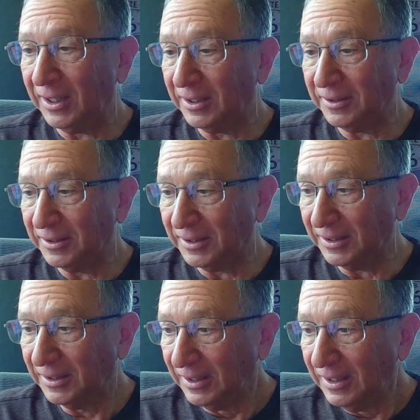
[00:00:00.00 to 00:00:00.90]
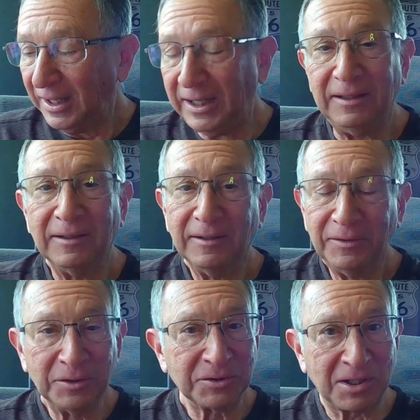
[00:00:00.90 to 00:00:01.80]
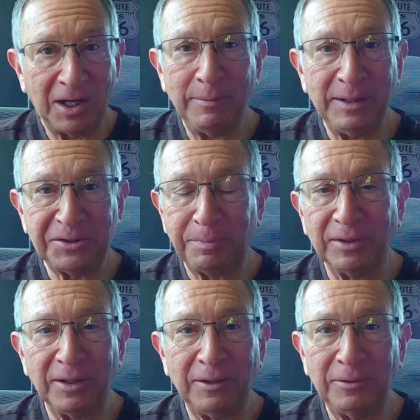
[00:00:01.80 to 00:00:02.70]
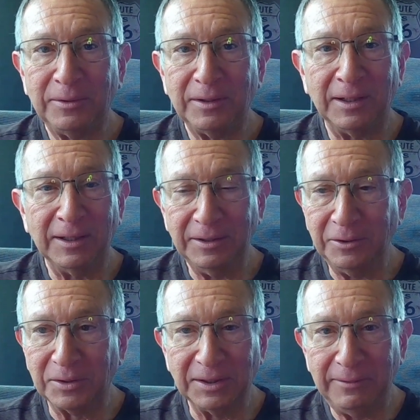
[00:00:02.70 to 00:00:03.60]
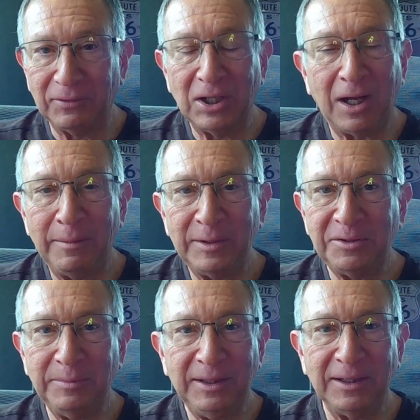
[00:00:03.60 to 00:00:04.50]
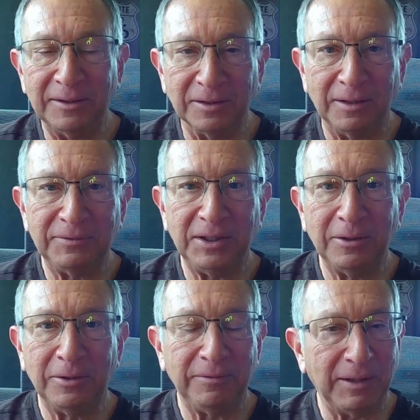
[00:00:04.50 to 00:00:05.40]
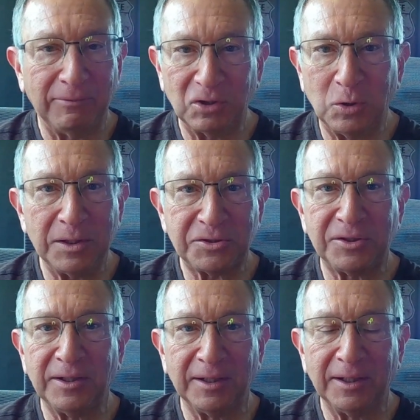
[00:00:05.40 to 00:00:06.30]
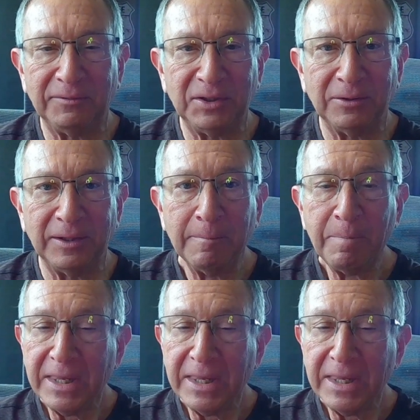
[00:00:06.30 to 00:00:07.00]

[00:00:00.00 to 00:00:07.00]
And hey, there's comments below. You can leave a comment to me. I'd love to hear it. If you have a question, I'd love to hear it.